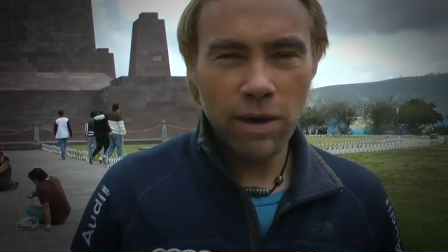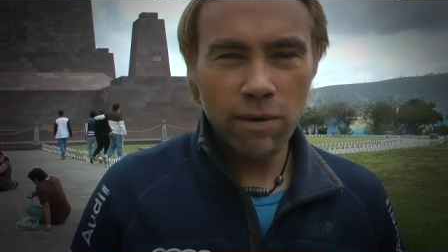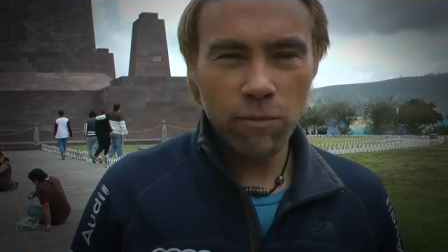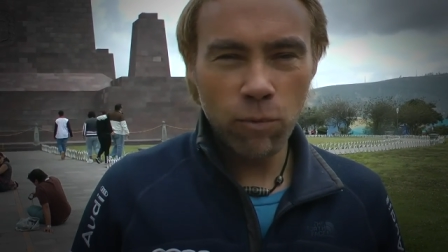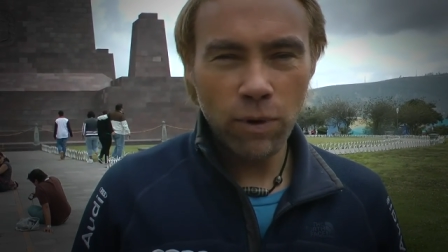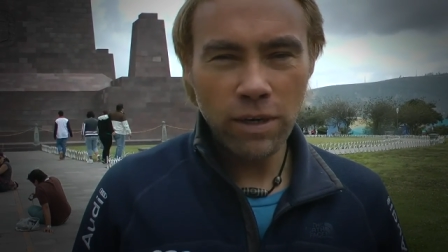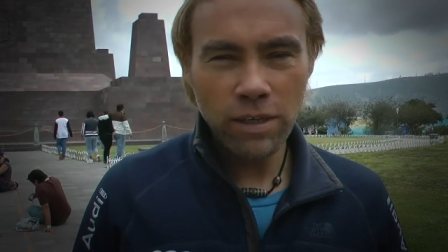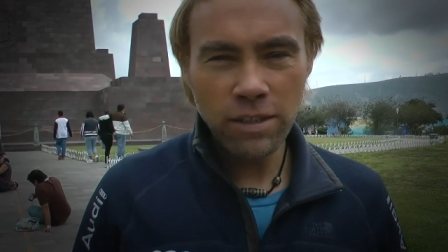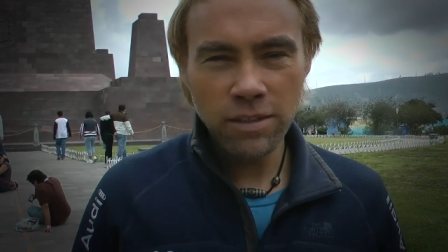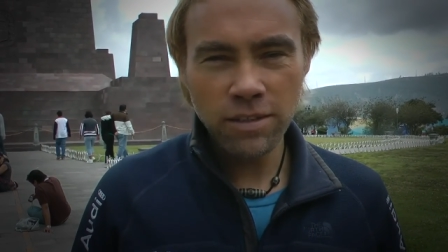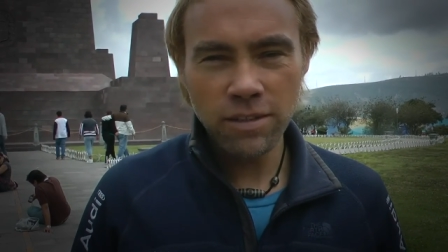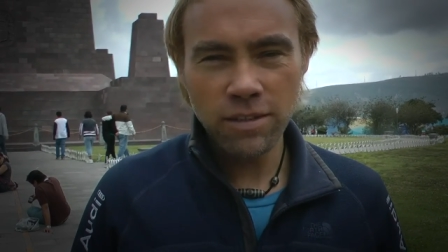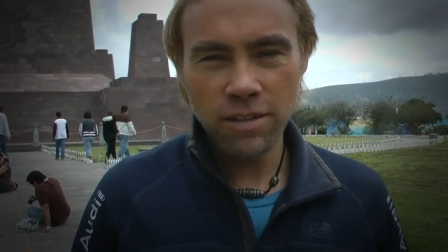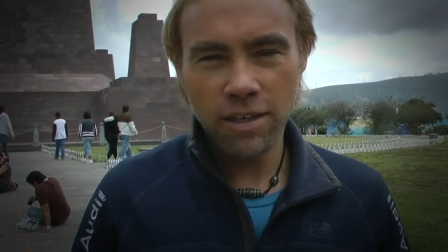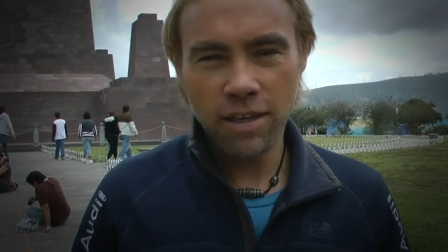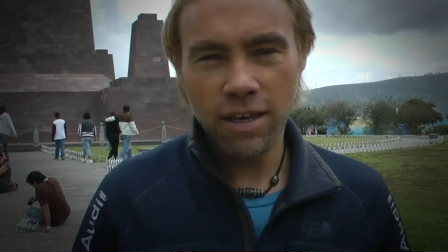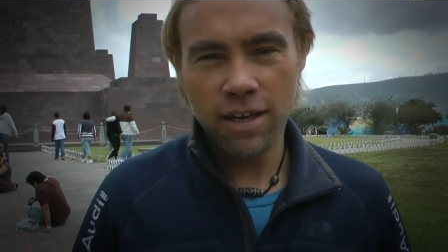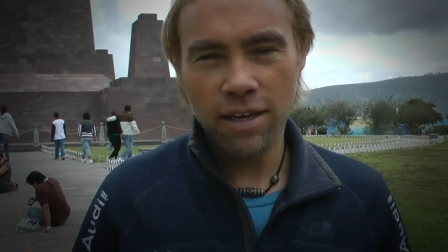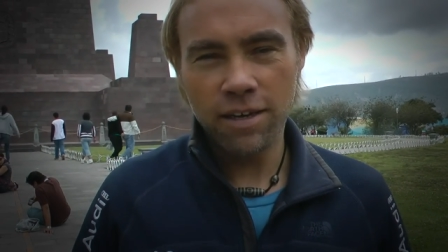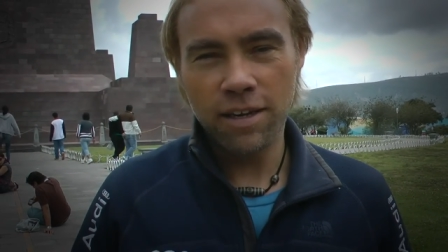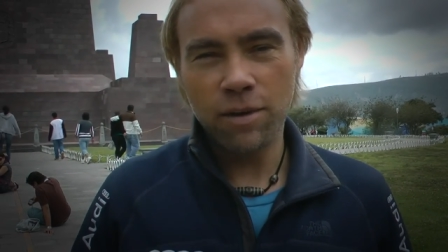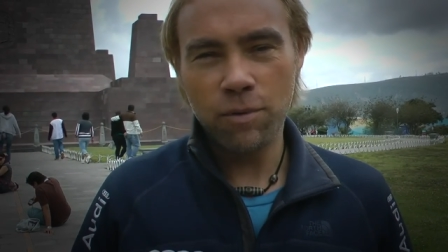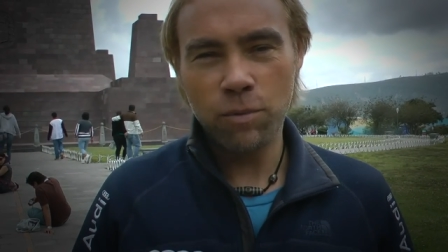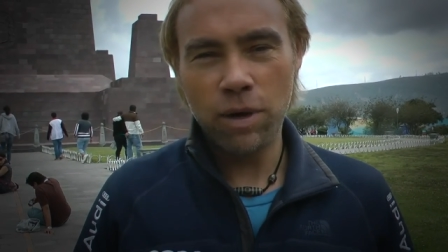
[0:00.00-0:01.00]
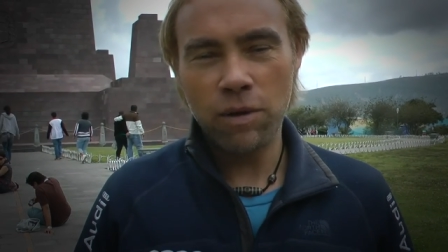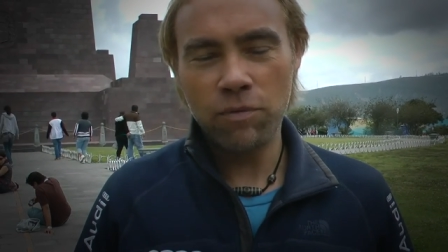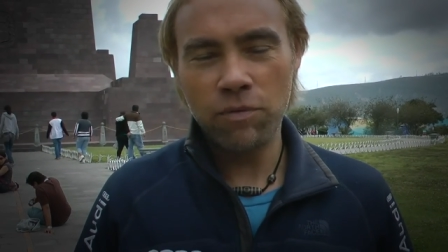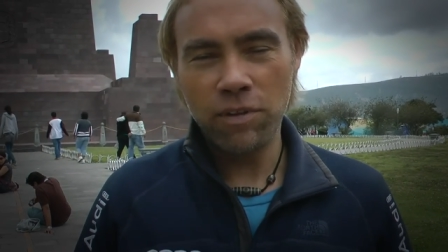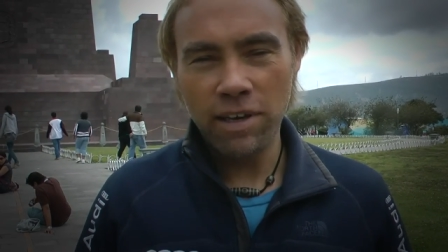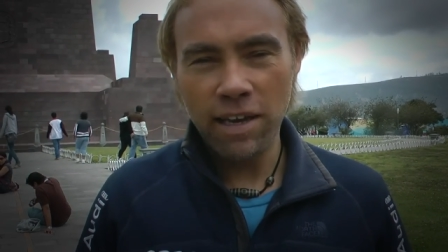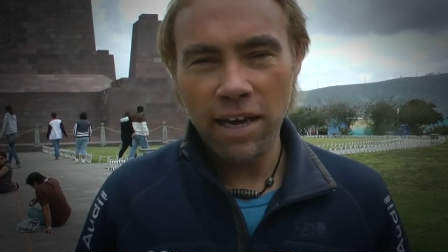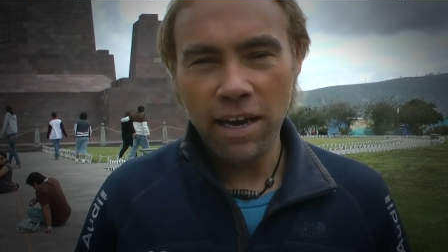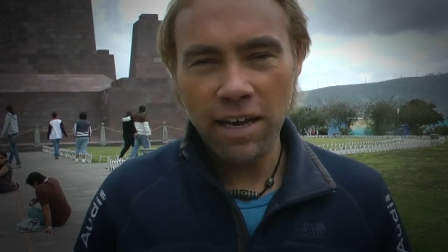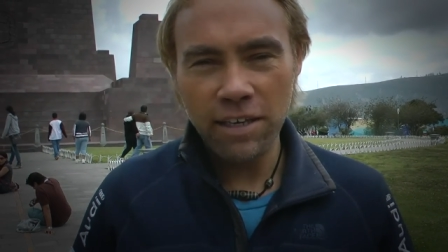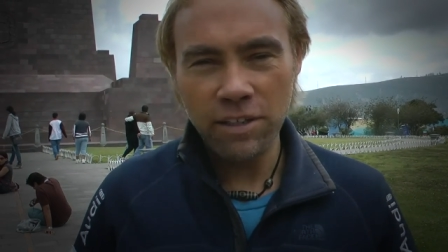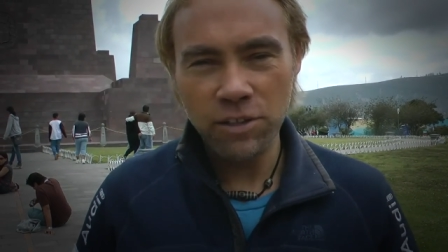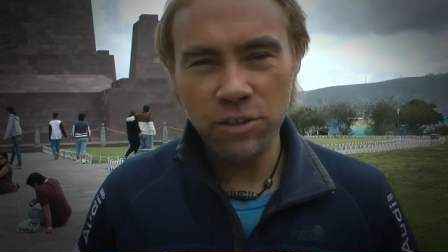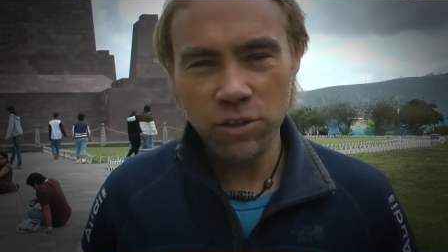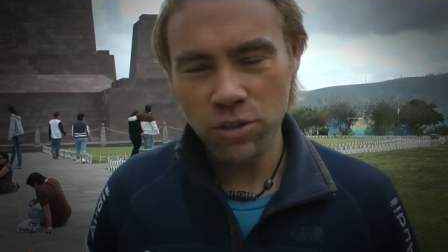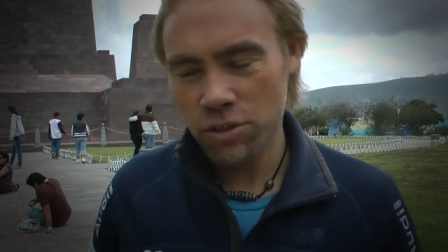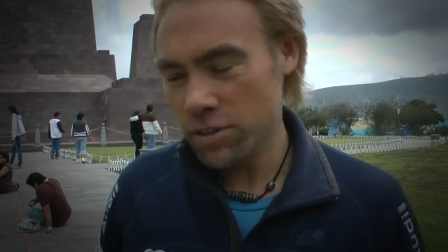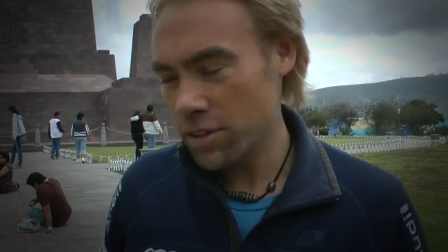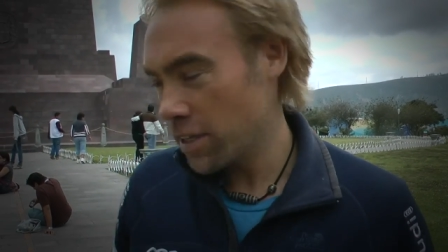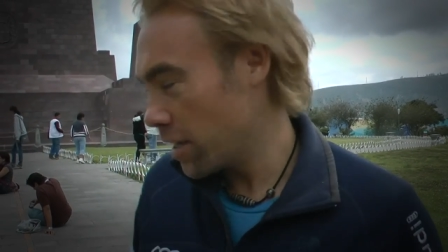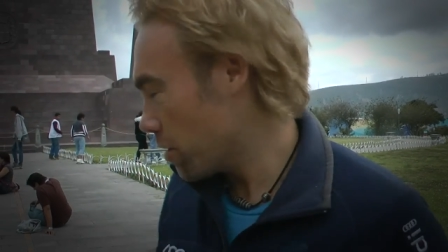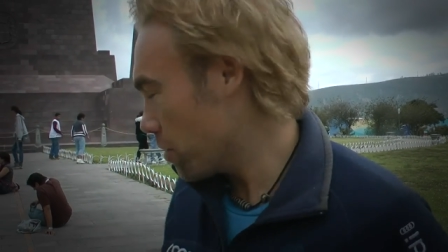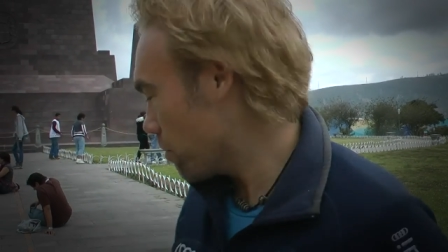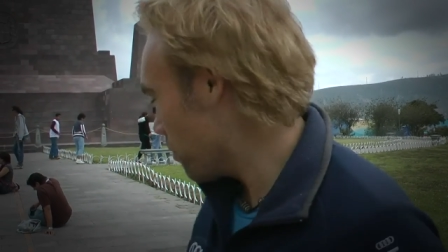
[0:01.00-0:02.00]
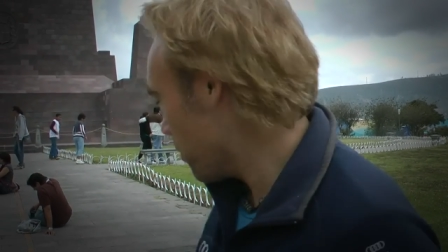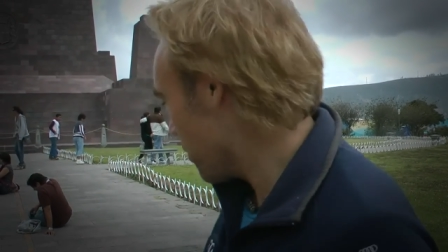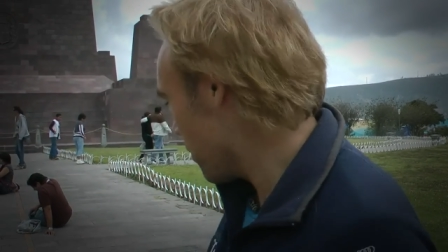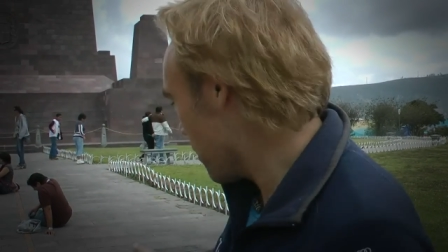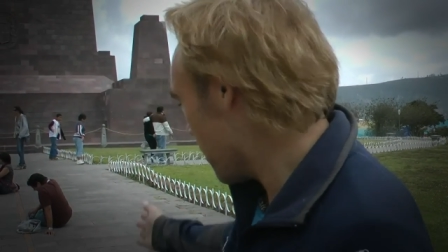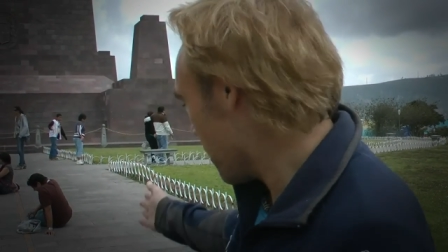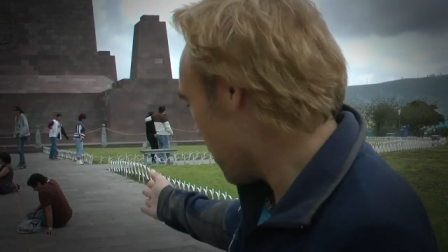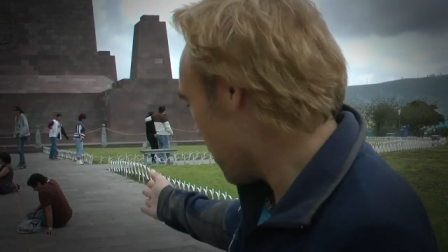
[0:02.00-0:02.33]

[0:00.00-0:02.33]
we have west, and we have the line just here,